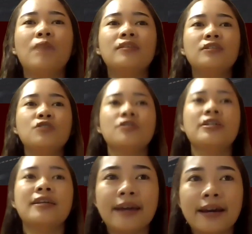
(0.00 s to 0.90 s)
make
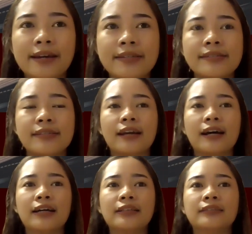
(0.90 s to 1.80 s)
the teacher
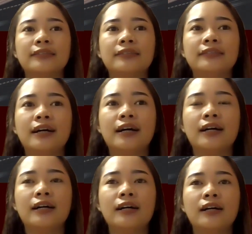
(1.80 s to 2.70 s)
realize that
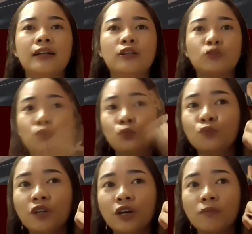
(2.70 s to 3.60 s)
the
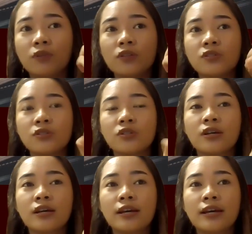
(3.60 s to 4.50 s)
two
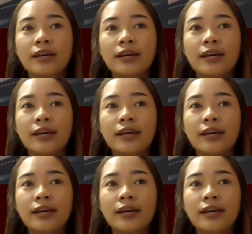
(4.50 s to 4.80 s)
variables